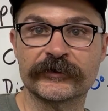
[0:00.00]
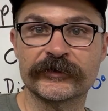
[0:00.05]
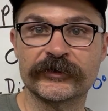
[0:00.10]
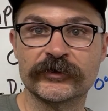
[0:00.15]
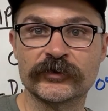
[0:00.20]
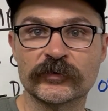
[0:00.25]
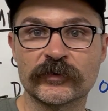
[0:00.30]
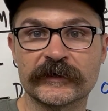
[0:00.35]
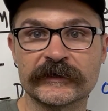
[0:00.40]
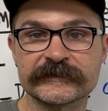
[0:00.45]

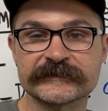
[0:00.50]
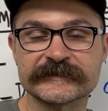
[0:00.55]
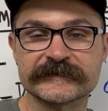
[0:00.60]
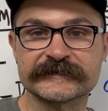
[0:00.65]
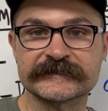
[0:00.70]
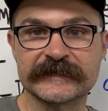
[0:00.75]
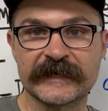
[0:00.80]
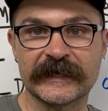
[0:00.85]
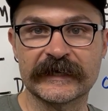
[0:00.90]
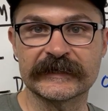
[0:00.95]
you want to
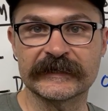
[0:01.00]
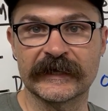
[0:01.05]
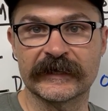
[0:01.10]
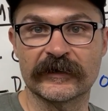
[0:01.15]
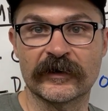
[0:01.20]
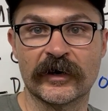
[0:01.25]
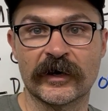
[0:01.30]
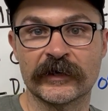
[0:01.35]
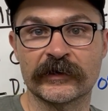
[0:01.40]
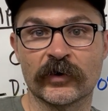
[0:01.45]
take that
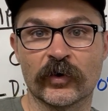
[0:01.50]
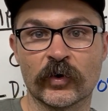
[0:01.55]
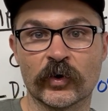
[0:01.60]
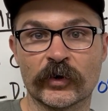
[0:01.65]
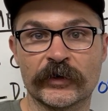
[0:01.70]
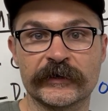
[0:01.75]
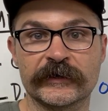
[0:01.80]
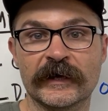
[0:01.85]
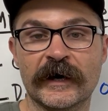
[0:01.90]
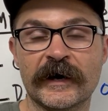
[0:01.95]
on
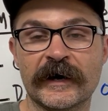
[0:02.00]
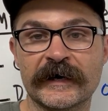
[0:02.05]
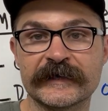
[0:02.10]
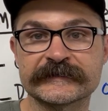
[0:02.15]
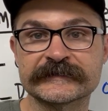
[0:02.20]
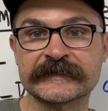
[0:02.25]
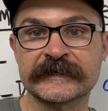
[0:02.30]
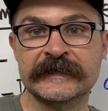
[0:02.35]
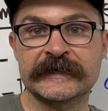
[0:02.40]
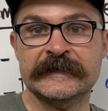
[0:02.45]
or
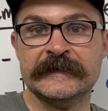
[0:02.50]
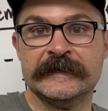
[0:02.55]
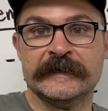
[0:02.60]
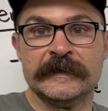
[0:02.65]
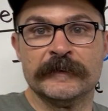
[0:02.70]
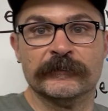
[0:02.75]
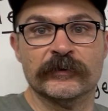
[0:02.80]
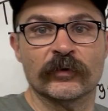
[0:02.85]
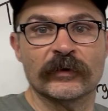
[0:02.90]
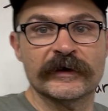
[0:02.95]
not.
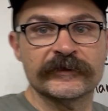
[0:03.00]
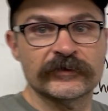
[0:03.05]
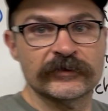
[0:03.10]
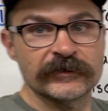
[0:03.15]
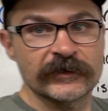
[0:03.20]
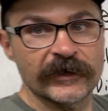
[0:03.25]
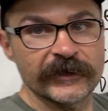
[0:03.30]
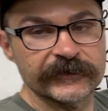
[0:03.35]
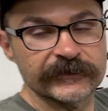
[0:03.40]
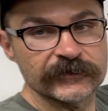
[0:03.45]
But whether or
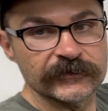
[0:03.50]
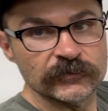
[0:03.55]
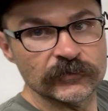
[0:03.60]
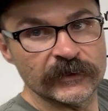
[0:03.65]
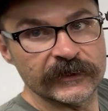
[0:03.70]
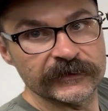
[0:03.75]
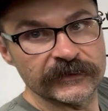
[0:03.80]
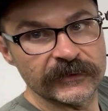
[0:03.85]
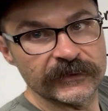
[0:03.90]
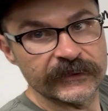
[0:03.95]
not you
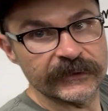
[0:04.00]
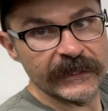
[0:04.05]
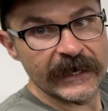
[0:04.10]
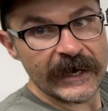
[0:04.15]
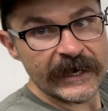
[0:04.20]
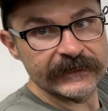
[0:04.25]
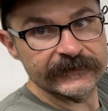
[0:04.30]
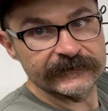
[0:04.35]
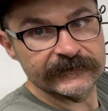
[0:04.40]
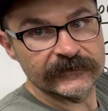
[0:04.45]
want
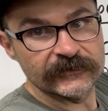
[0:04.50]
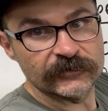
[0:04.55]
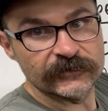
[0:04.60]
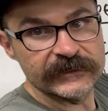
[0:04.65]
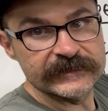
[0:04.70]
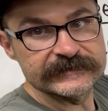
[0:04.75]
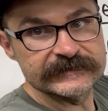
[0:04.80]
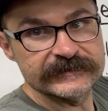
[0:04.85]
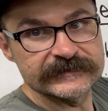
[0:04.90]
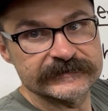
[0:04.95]
that
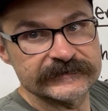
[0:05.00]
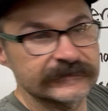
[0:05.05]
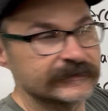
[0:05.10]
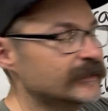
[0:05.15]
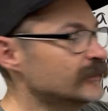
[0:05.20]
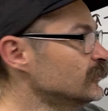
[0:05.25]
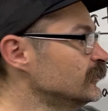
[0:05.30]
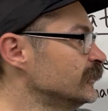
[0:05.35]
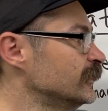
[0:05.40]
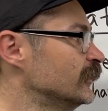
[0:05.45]
crazy
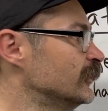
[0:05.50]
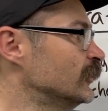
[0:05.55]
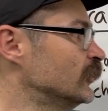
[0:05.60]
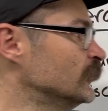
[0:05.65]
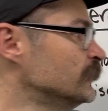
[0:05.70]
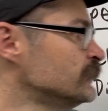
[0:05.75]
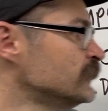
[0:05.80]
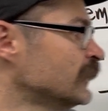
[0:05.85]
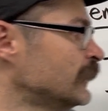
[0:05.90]
scenario,